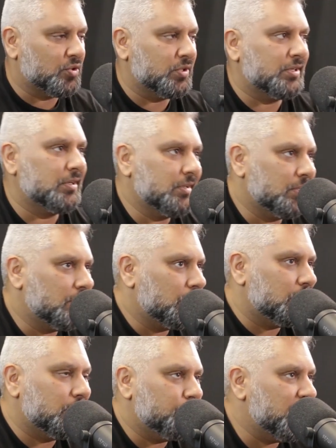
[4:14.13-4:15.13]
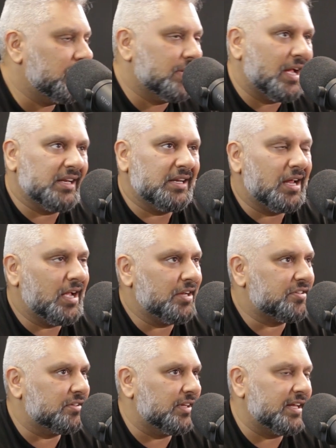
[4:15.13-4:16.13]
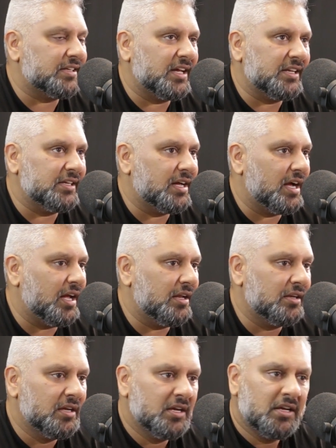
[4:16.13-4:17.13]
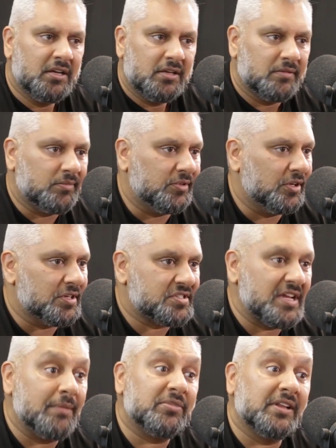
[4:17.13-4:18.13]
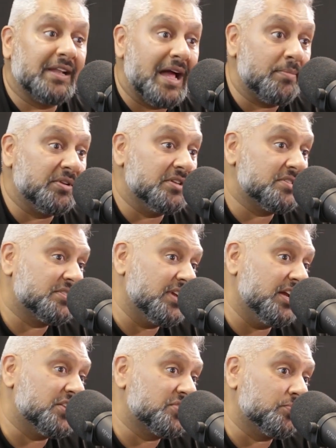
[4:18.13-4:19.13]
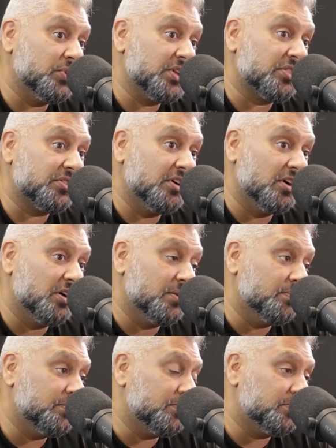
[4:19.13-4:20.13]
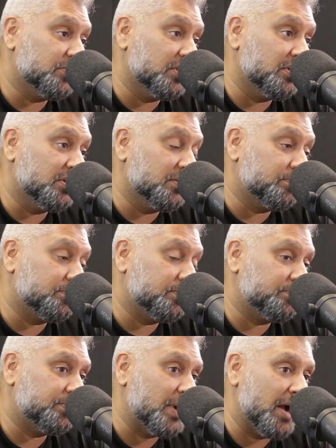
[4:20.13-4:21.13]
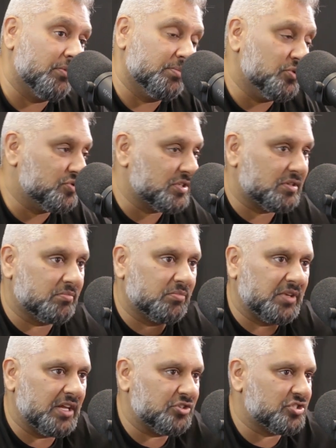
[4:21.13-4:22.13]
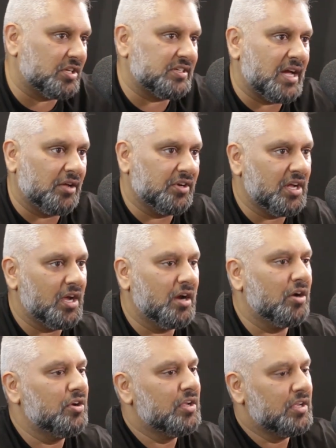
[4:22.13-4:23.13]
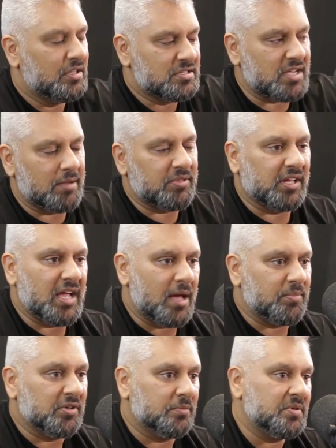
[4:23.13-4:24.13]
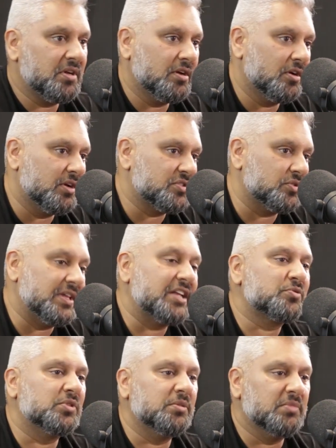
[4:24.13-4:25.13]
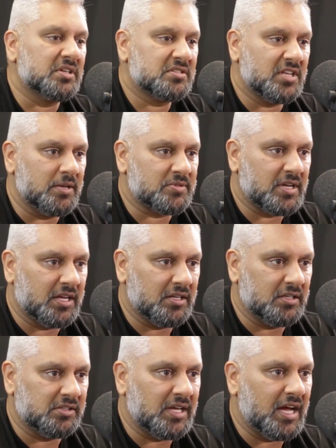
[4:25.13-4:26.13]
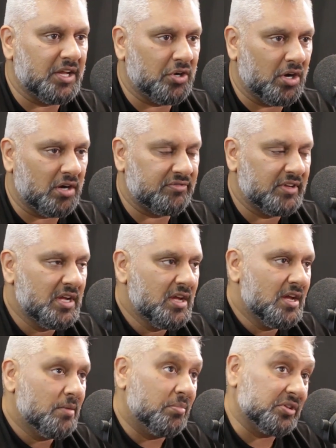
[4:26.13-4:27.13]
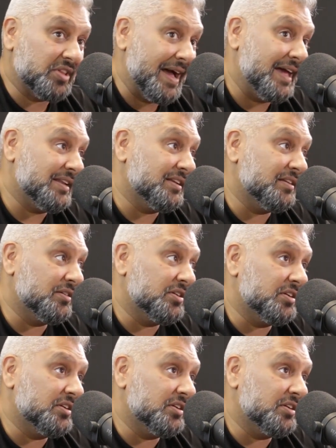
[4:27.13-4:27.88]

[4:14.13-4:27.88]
so in mid 99 to late 99 the same thing that happened in the states with um, the pirate music getting shut down there. Yeah. Same thing happened up here, and so that's when the mixtapes kind of died off. But that